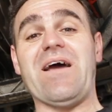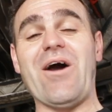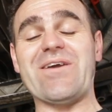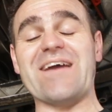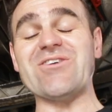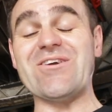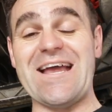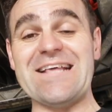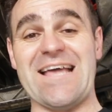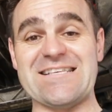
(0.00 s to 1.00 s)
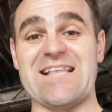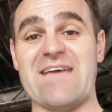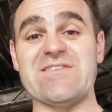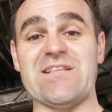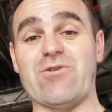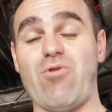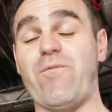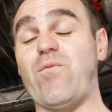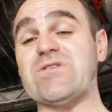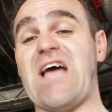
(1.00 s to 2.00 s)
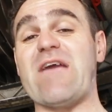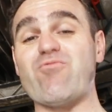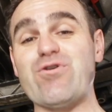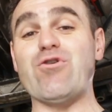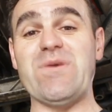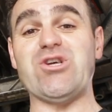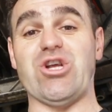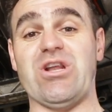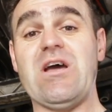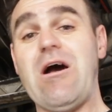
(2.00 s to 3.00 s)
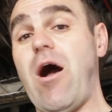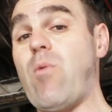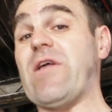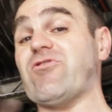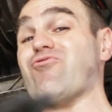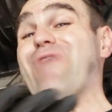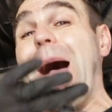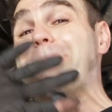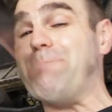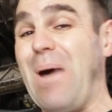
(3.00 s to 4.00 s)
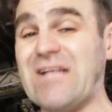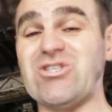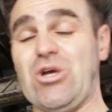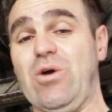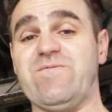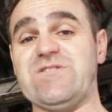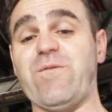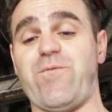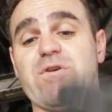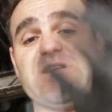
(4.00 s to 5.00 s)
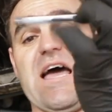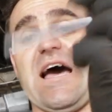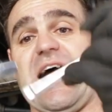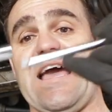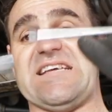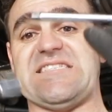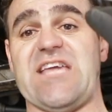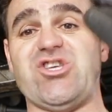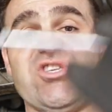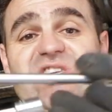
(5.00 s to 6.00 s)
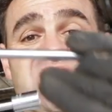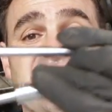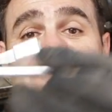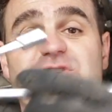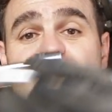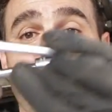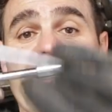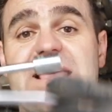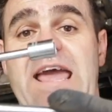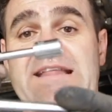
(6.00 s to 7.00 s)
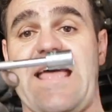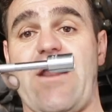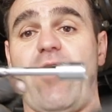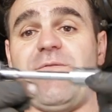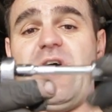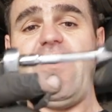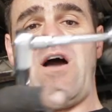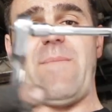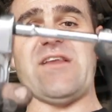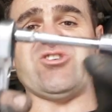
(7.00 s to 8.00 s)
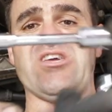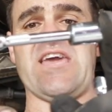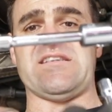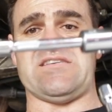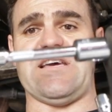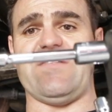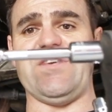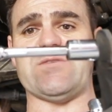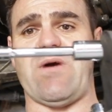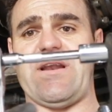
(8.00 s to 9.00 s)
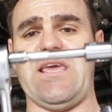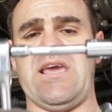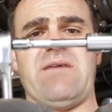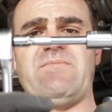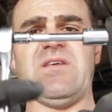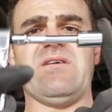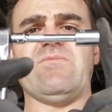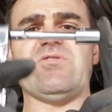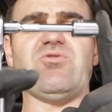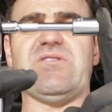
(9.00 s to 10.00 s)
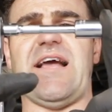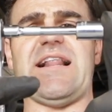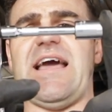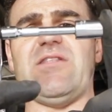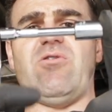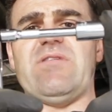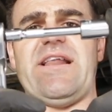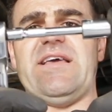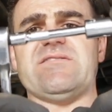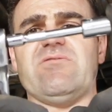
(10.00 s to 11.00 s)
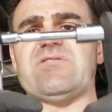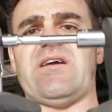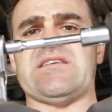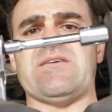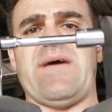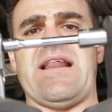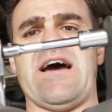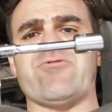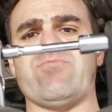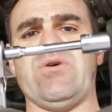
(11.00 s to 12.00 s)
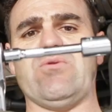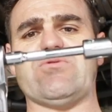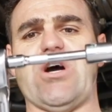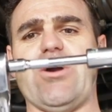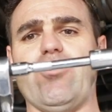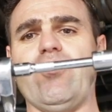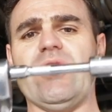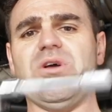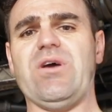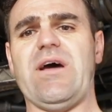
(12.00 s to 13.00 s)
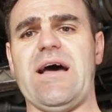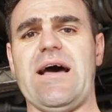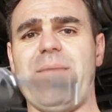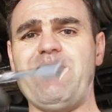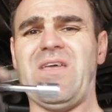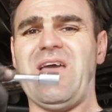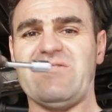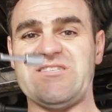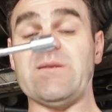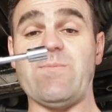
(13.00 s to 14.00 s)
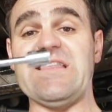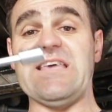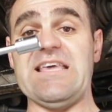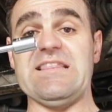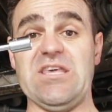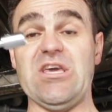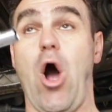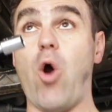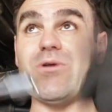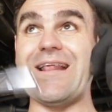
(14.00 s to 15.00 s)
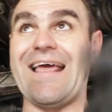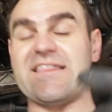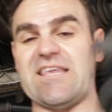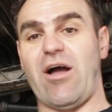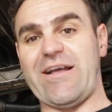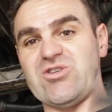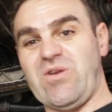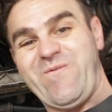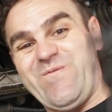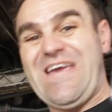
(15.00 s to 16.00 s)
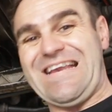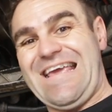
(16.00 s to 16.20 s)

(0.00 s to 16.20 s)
Okay, so getting that slave cylinder off was a real mission. I went through a bunch of different extensions and stuff to try and get that off. I managed to get this one here. I'm not sure exactly how long that is. Looks like it's about 100 mil total. It seemed to be the only length that I could sort of fit